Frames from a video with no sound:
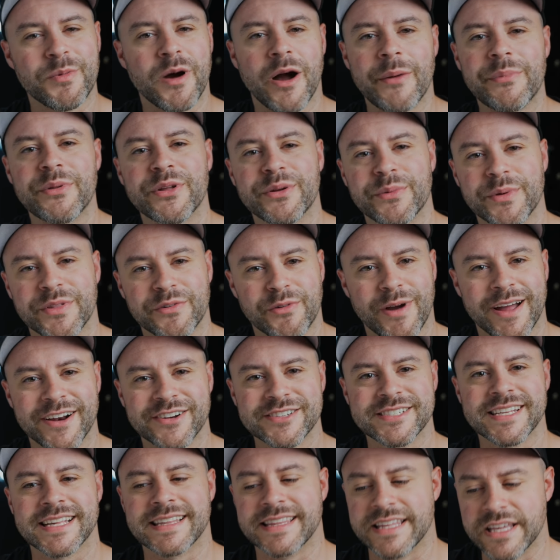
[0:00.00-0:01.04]
popular with
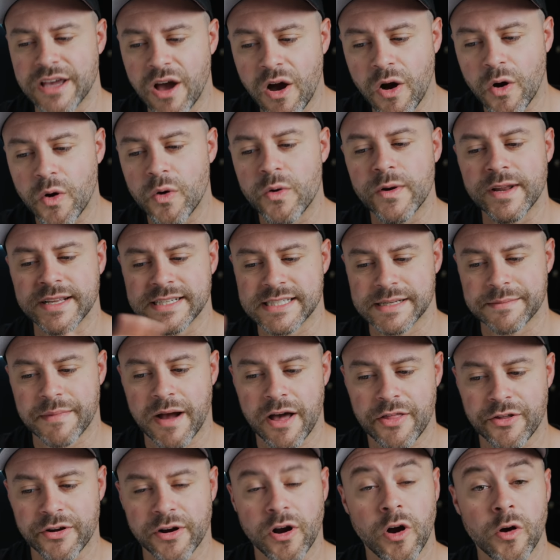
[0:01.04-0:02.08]
grinders like the Ode and some
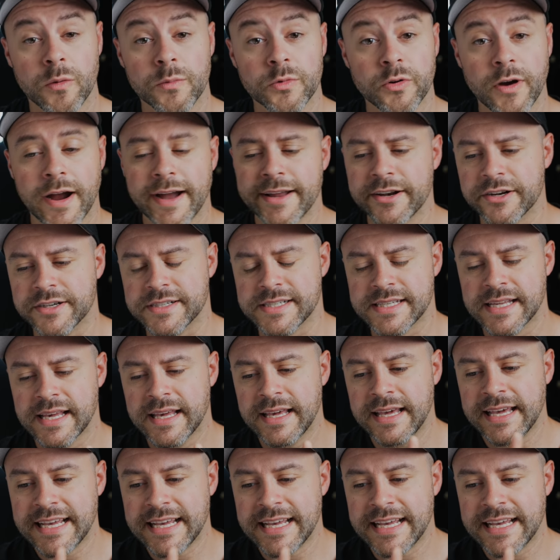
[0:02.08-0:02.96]
other home grinders,